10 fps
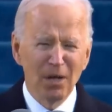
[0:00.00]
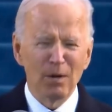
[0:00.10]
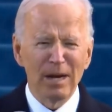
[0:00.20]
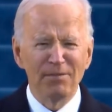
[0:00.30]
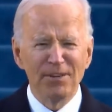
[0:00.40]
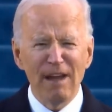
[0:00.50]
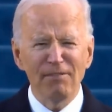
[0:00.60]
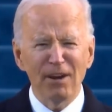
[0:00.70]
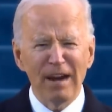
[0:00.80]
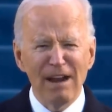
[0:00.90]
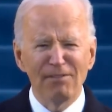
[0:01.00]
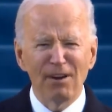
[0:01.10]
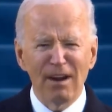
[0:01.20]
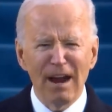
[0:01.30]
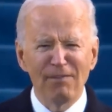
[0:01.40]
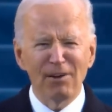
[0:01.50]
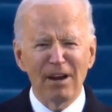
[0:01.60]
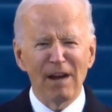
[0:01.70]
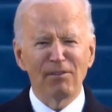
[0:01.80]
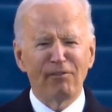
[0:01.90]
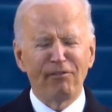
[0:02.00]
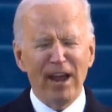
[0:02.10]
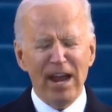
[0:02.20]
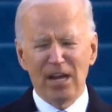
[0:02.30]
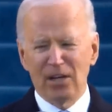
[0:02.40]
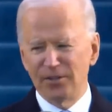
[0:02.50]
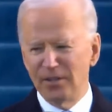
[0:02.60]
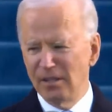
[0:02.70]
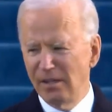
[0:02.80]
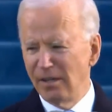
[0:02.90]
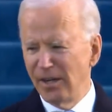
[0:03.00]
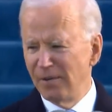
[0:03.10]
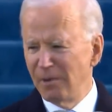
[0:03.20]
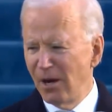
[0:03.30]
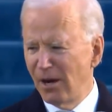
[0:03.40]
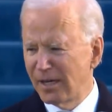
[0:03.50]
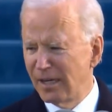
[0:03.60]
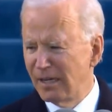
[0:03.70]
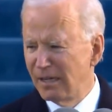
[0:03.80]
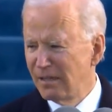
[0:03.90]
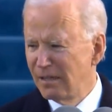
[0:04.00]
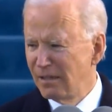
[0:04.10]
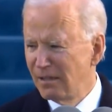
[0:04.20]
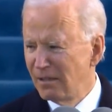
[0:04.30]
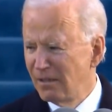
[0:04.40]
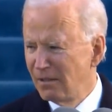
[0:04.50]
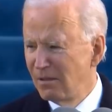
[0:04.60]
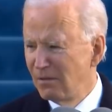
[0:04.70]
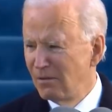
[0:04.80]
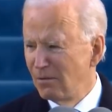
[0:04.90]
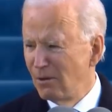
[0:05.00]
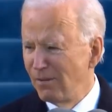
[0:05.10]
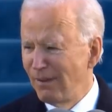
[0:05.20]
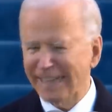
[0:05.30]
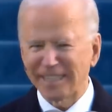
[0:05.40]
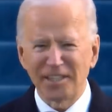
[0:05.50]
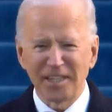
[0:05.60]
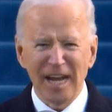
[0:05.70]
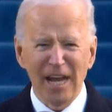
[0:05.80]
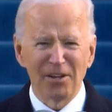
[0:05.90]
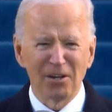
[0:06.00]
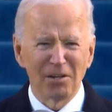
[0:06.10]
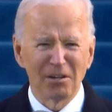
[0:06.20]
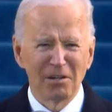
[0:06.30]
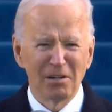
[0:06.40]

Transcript: We have never, ever, ever, ever failed in America when we've acted together.